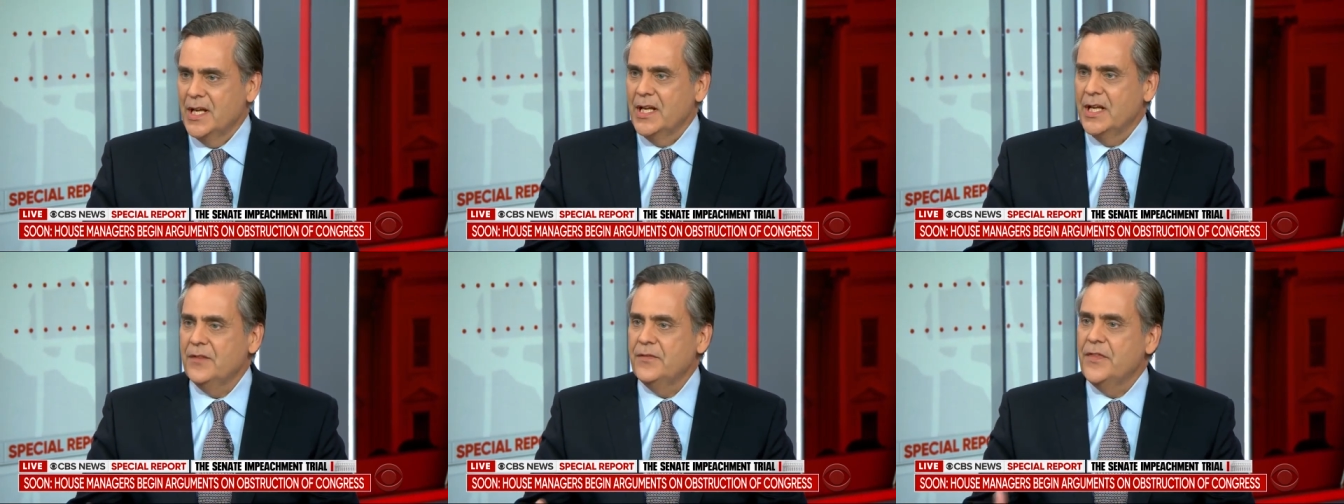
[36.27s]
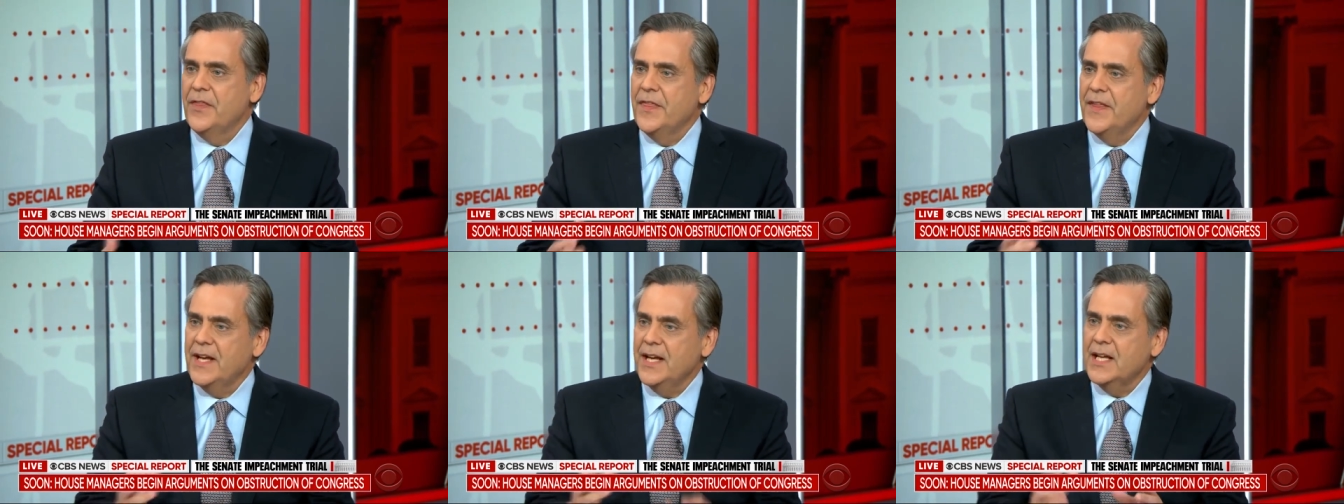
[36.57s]

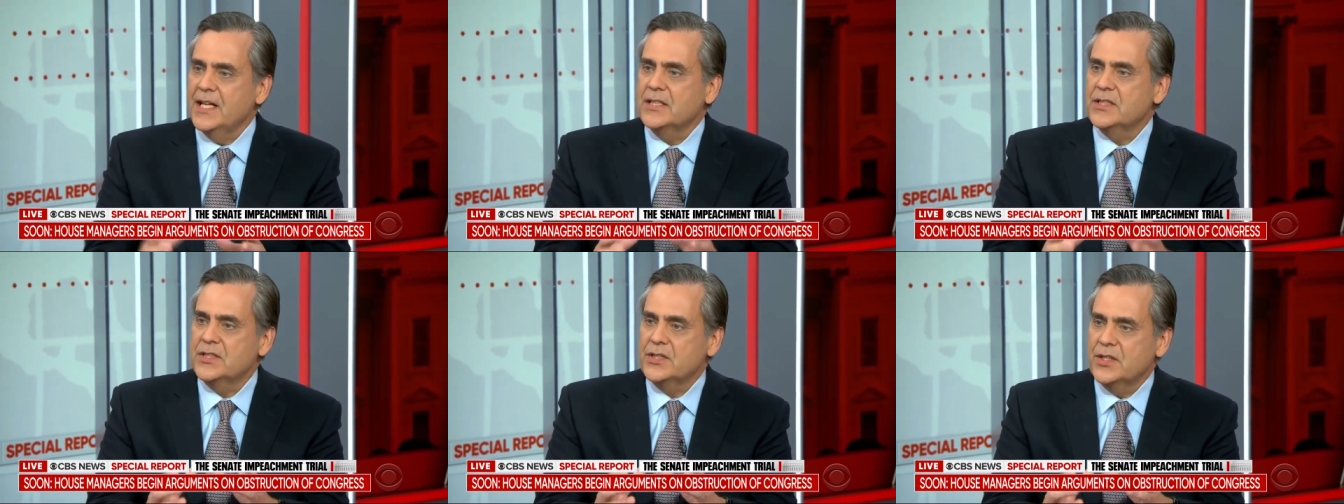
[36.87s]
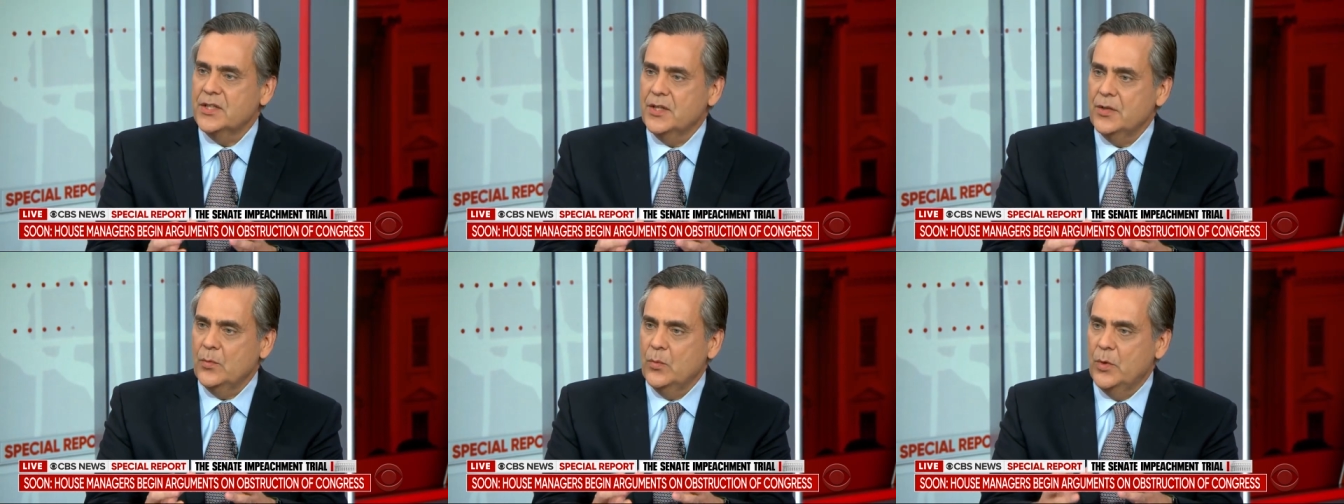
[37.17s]
If
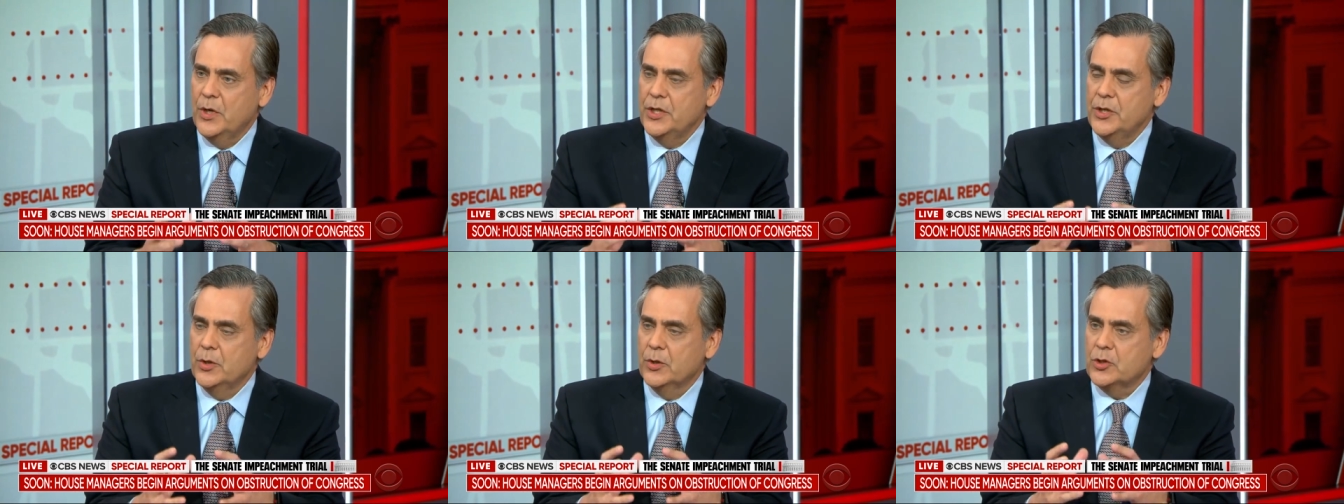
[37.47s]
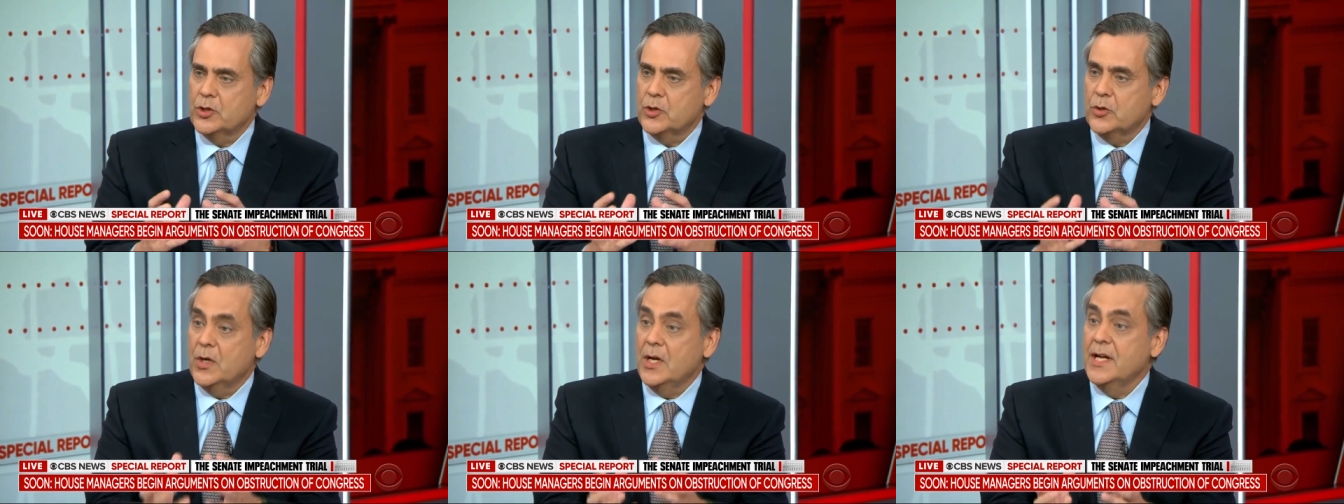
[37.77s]
that's what
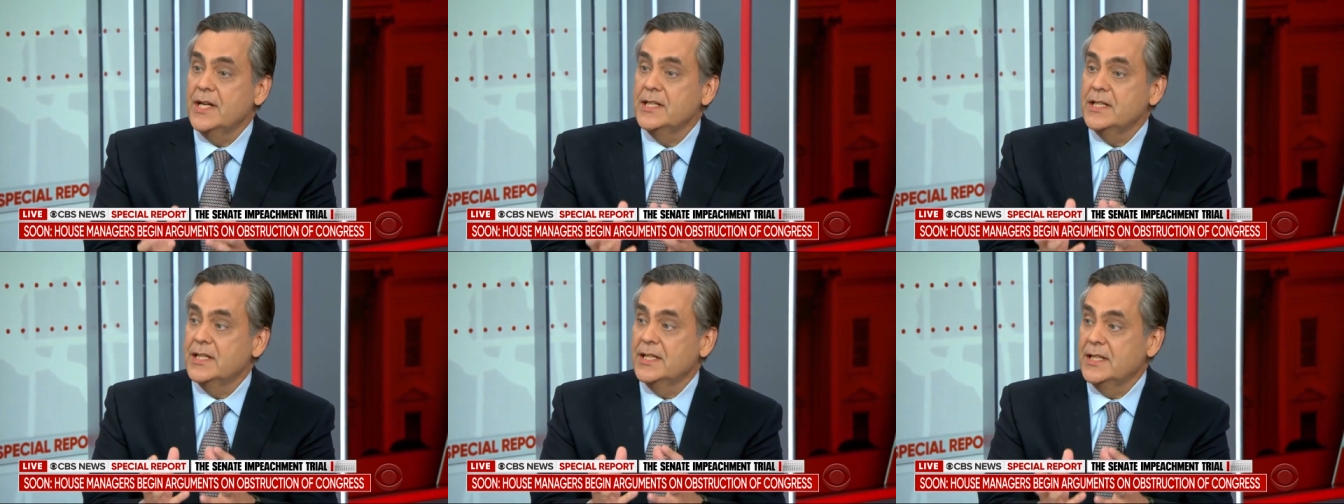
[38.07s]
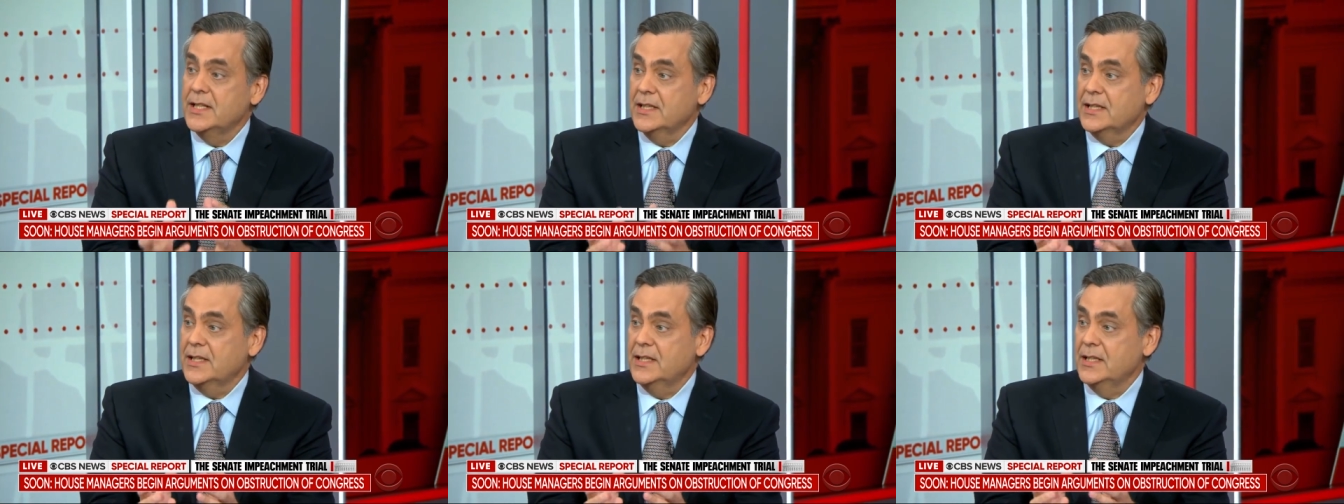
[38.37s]
you're trying to
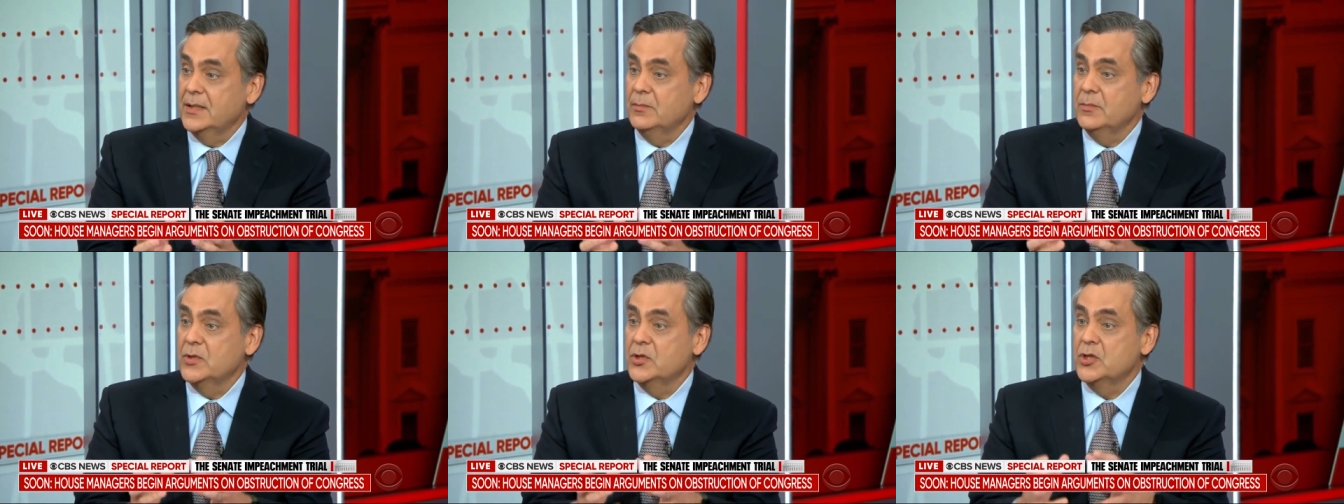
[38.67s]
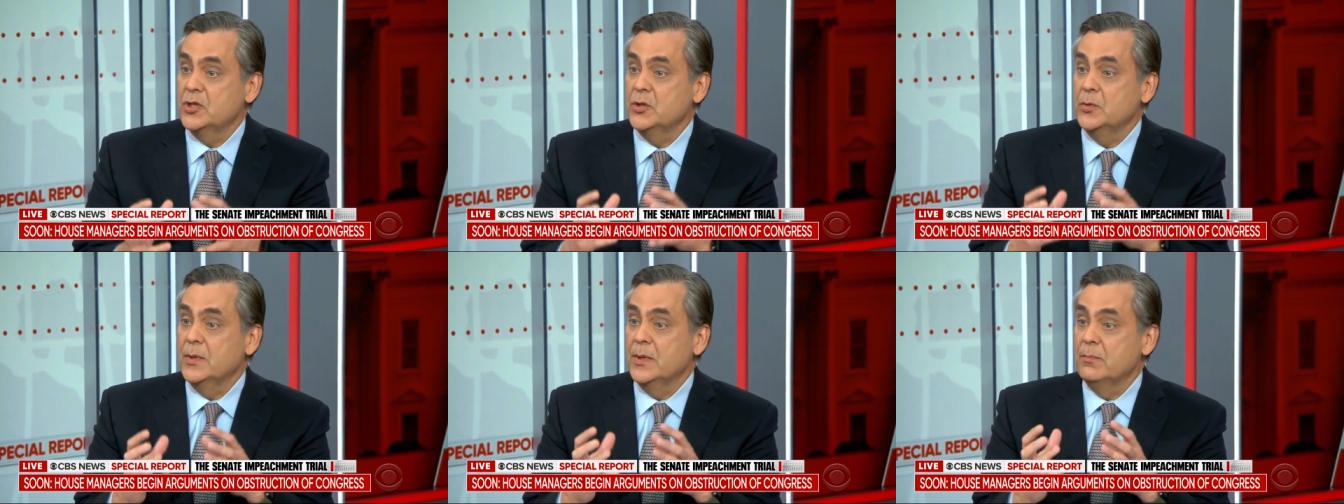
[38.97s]
get them
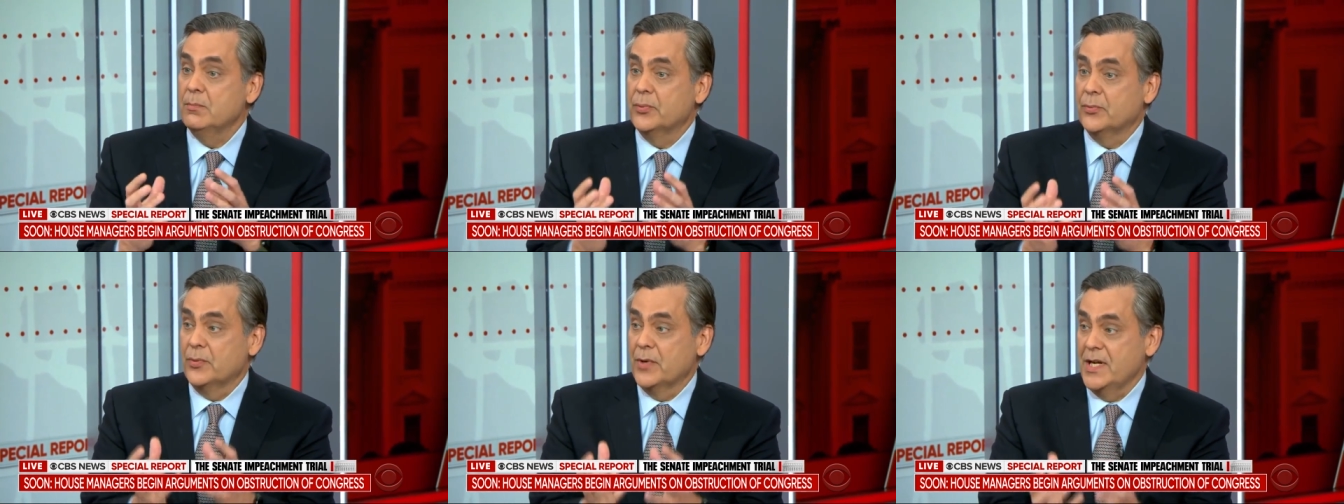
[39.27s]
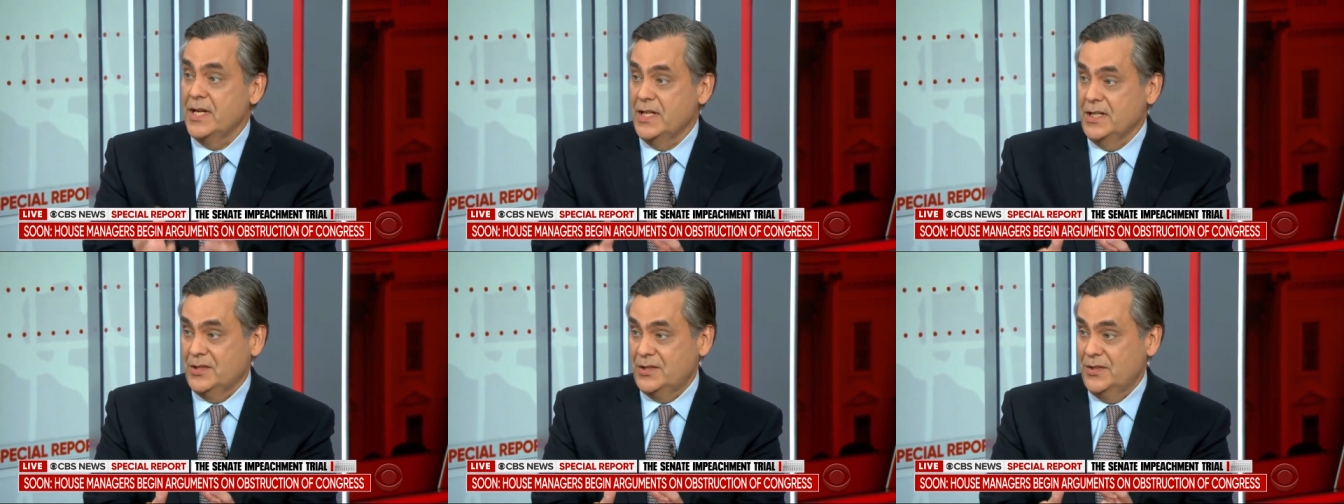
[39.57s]
to
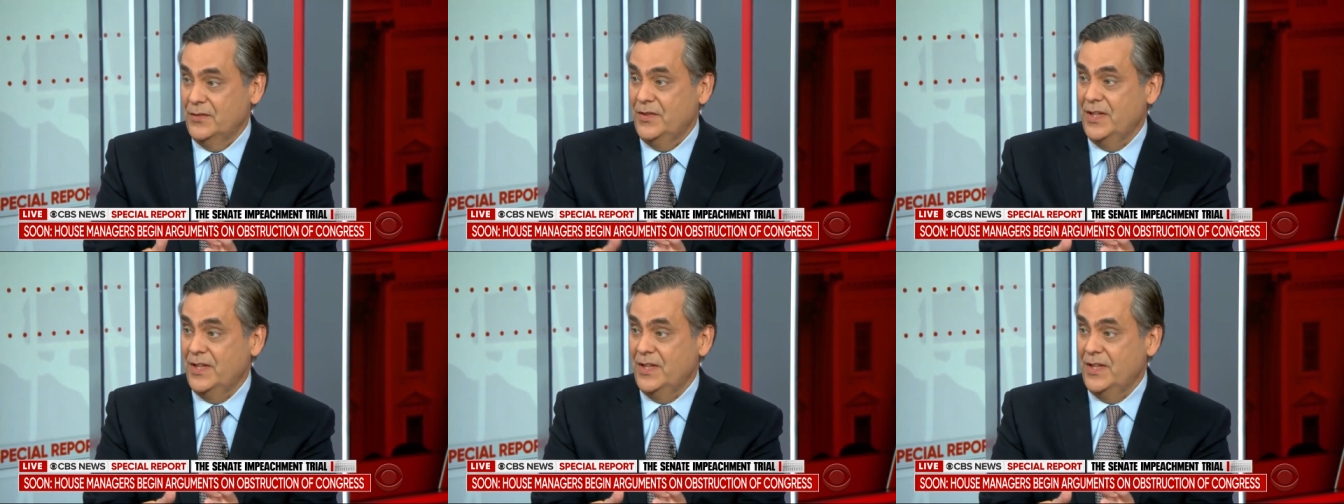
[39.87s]
embrace,